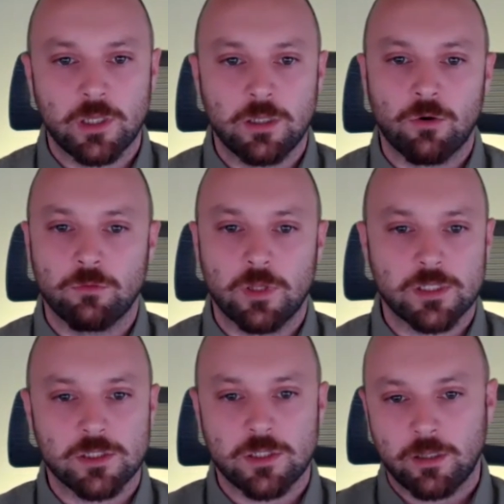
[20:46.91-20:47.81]
They don't
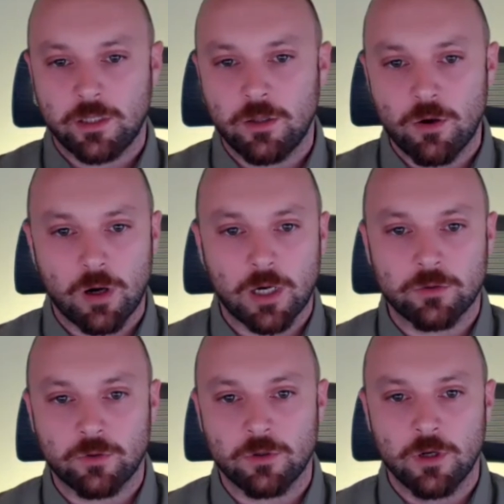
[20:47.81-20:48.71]
necessarily know how
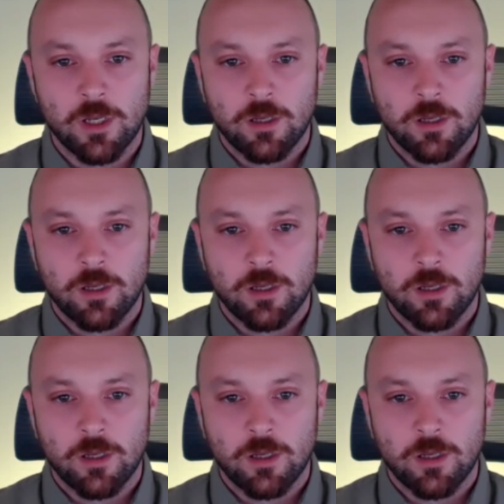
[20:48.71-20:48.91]
their,